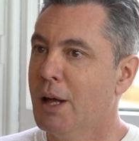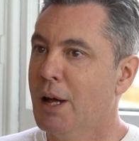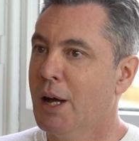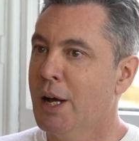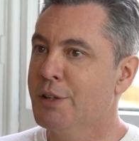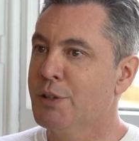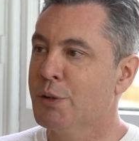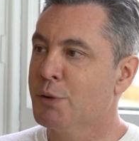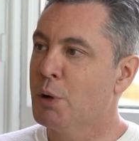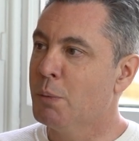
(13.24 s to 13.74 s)

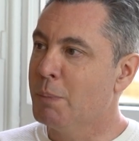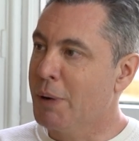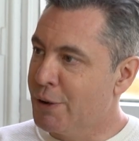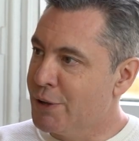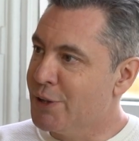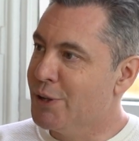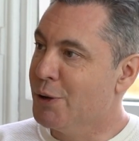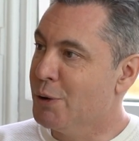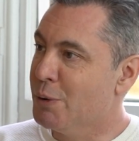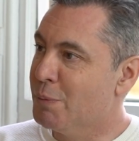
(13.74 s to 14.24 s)
I don't know
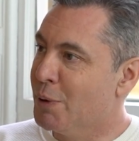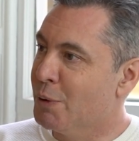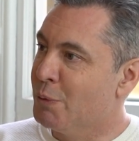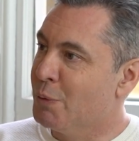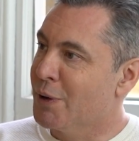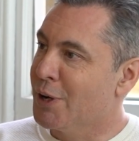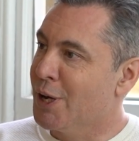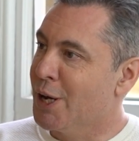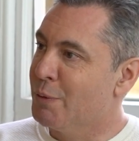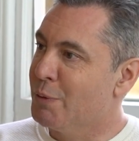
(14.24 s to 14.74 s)
about you, but
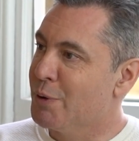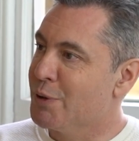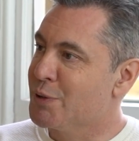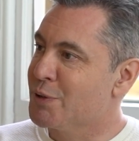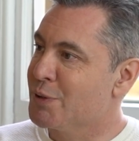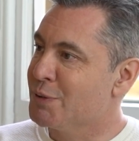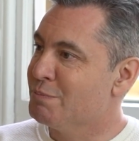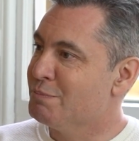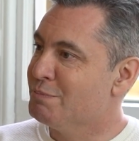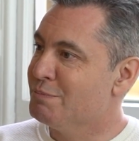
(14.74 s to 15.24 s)
when I
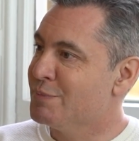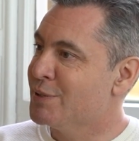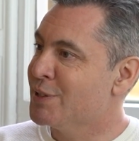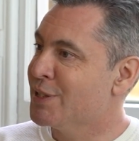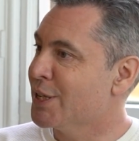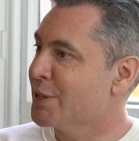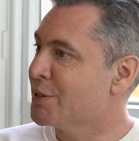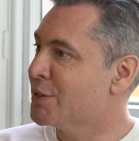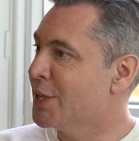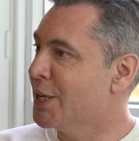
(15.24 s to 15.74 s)
was
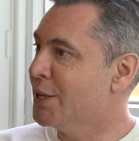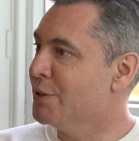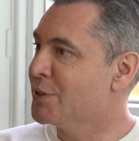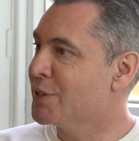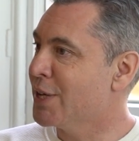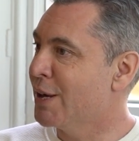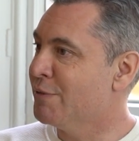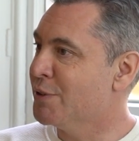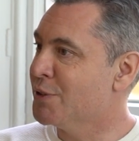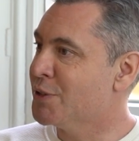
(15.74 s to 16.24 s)
16,
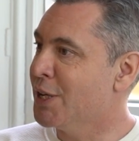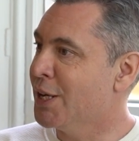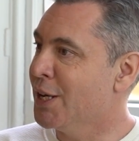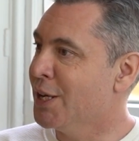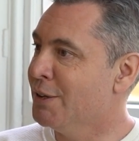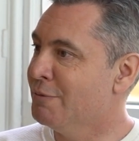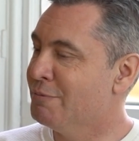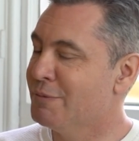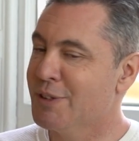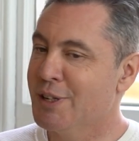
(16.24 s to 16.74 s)

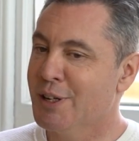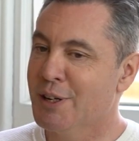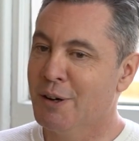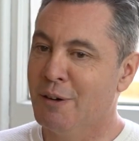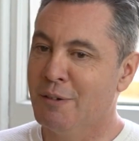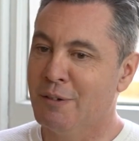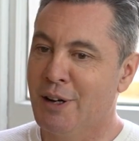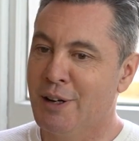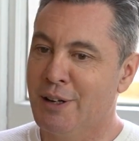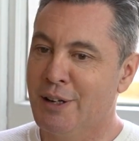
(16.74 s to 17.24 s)
17,
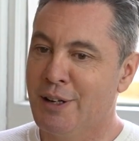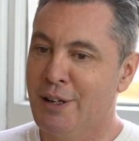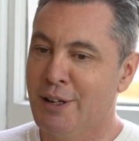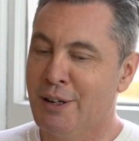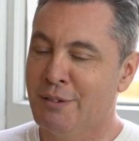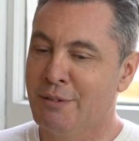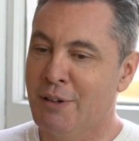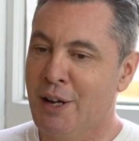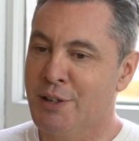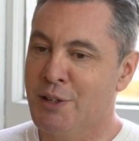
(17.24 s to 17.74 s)

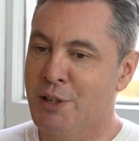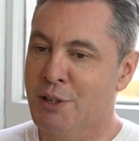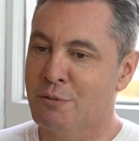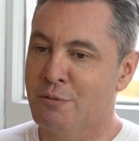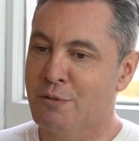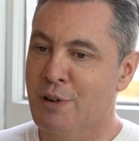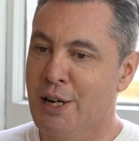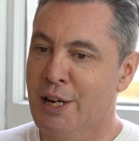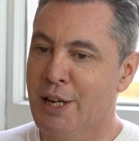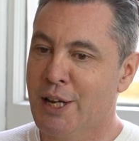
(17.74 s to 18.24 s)
I
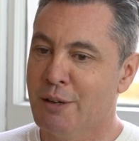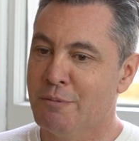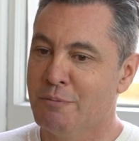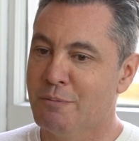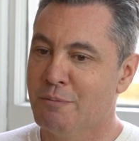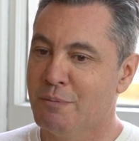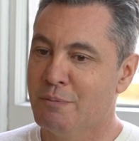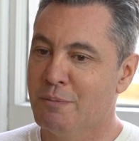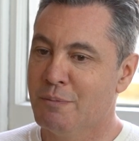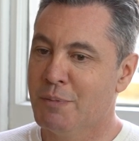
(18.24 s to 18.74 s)
didn't really
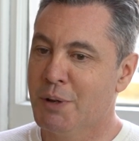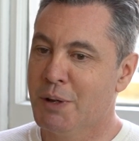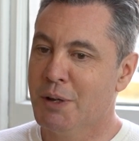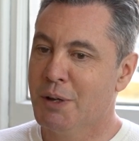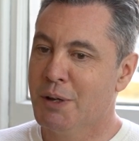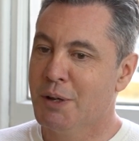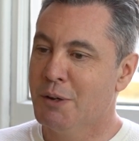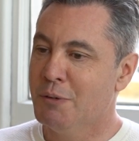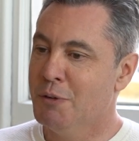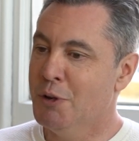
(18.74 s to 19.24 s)

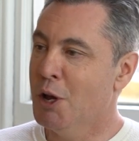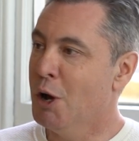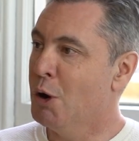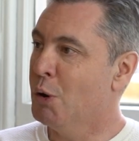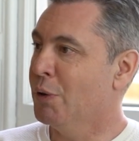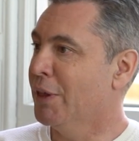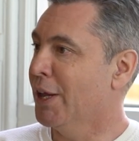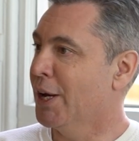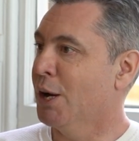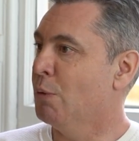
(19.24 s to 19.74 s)

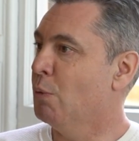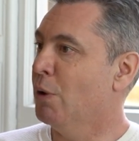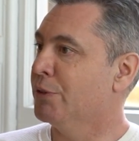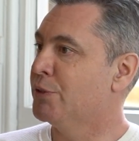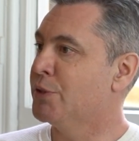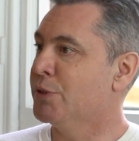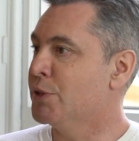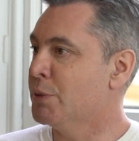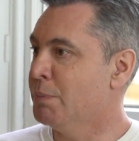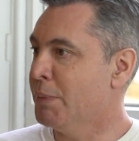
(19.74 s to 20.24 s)
know that I
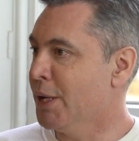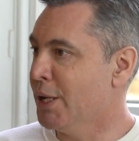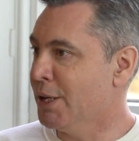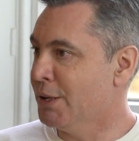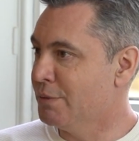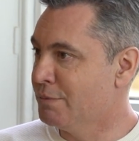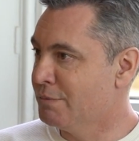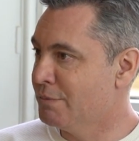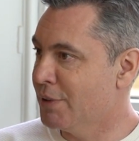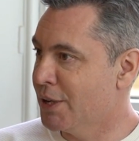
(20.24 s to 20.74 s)
wanted to
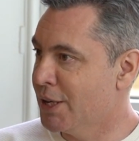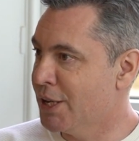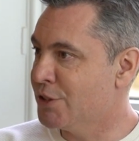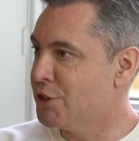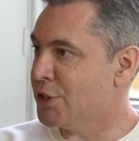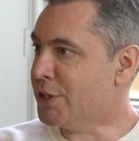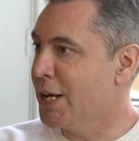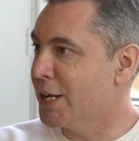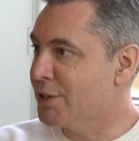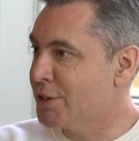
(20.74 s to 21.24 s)
be a
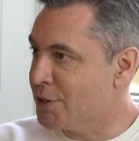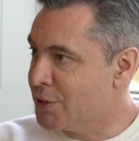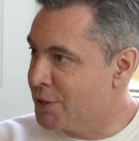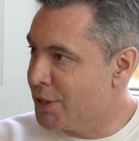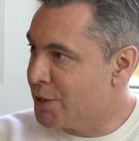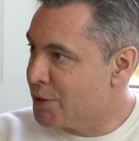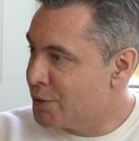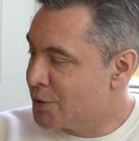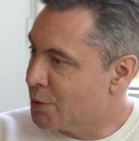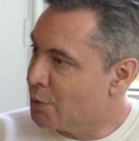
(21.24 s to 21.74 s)

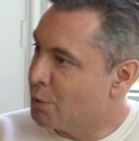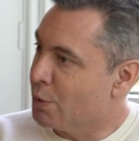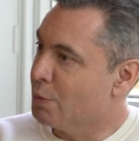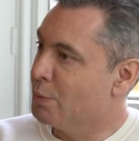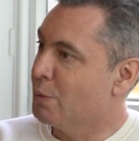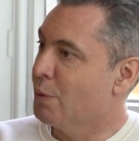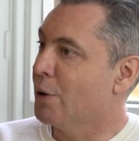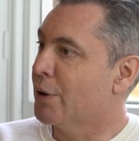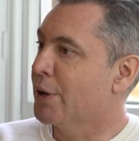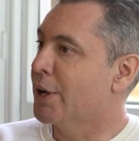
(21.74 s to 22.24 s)
geneticist or
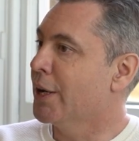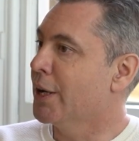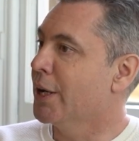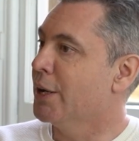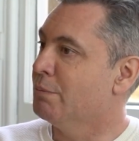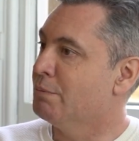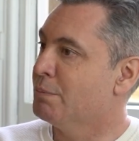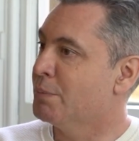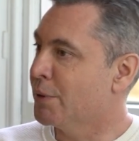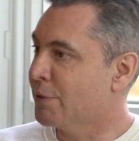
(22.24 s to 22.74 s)
working
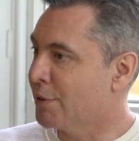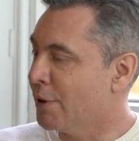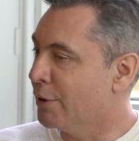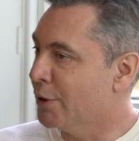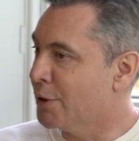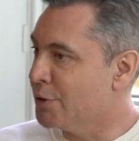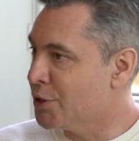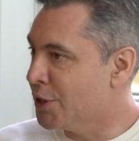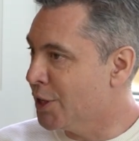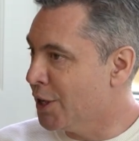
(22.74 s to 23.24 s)
in
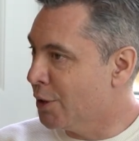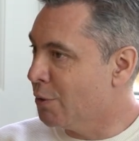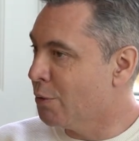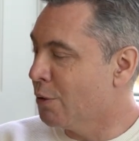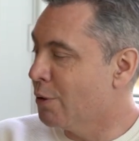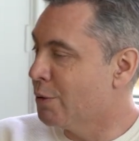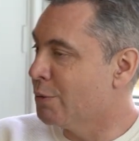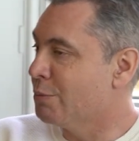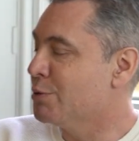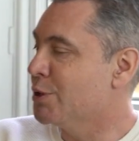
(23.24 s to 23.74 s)
pathology
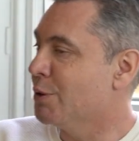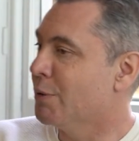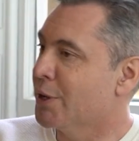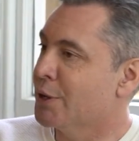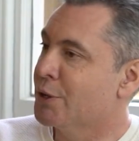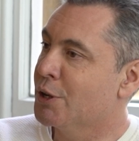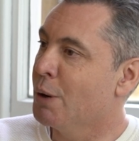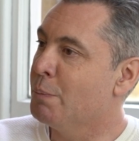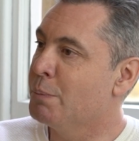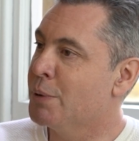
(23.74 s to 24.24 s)
or doing
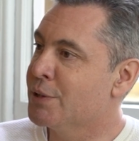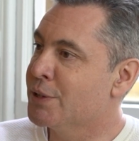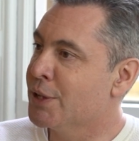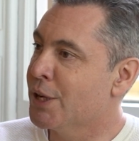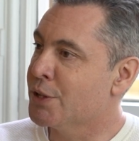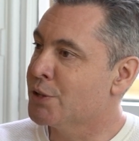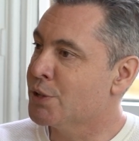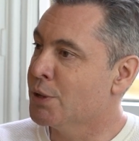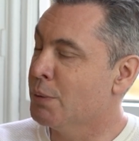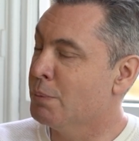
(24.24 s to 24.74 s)

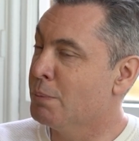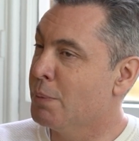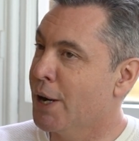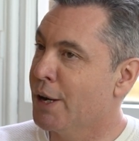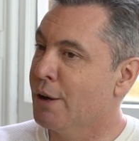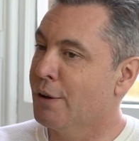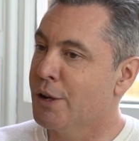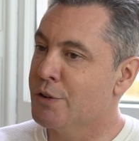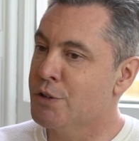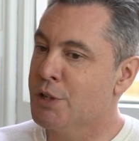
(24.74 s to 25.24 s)
computational
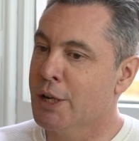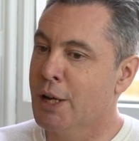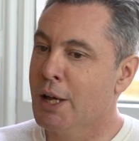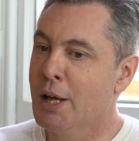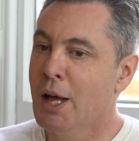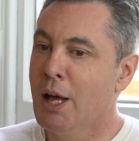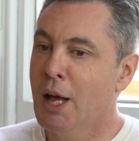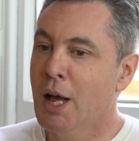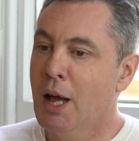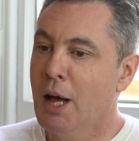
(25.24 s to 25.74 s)
biology.
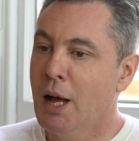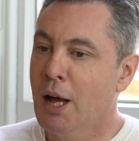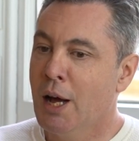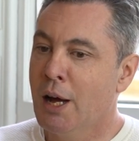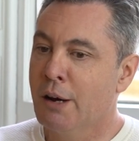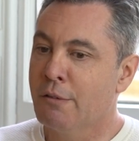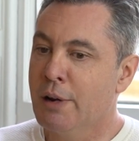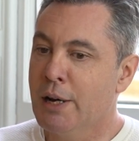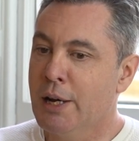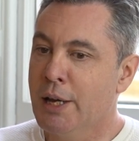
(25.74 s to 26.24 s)

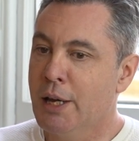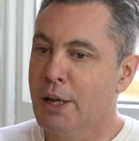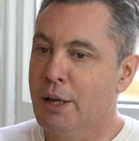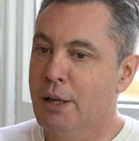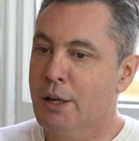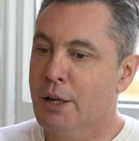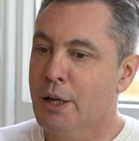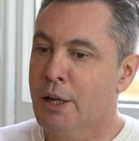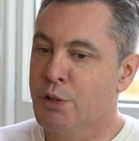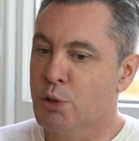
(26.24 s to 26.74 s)
I
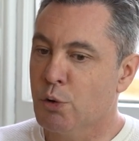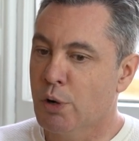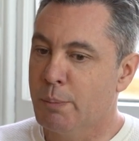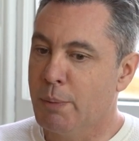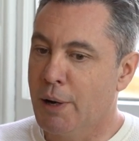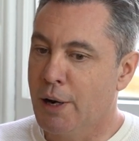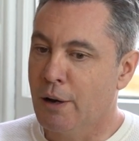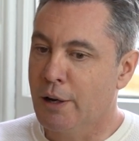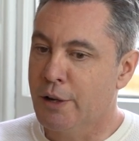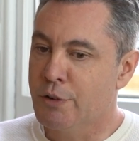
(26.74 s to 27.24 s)
really enjoyed
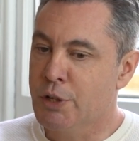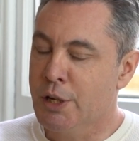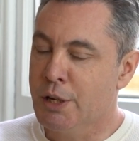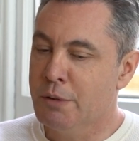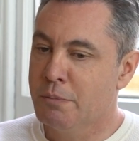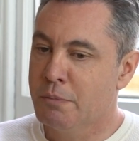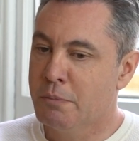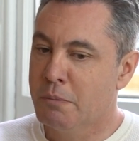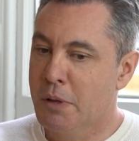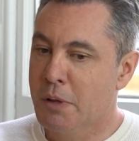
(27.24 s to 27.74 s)
biology.